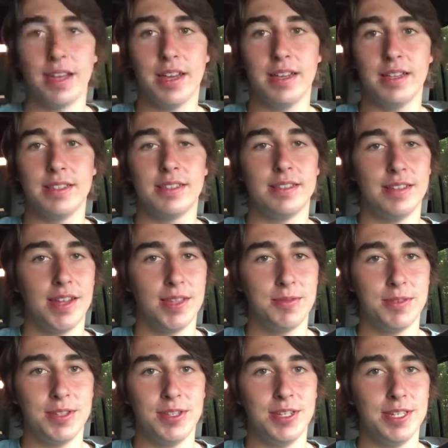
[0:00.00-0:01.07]
guys, now that we're
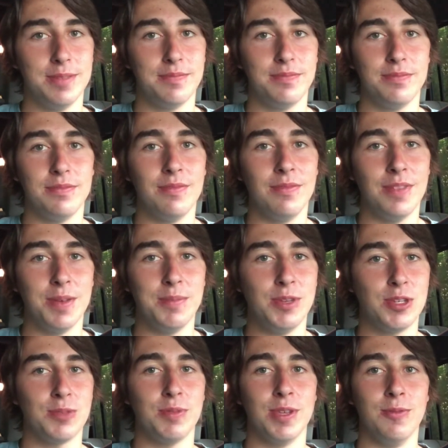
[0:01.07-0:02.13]
in the Jeep, let me
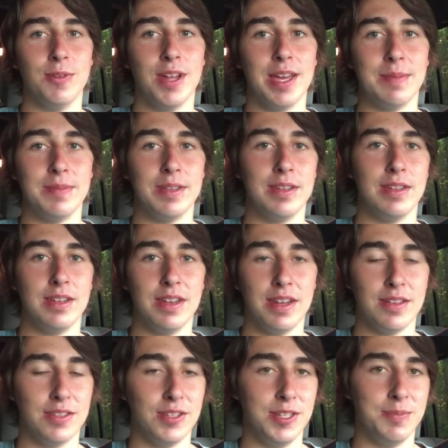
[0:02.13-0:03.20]
explain what happened and
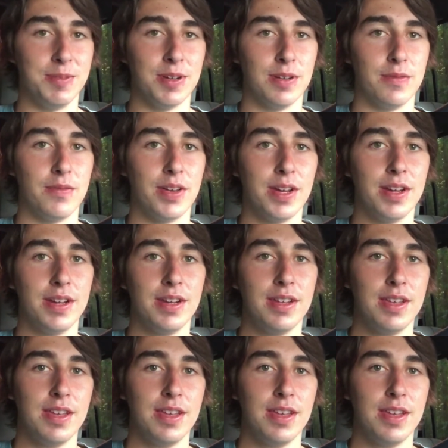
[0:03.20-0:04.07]
how the Jeep caught on fire.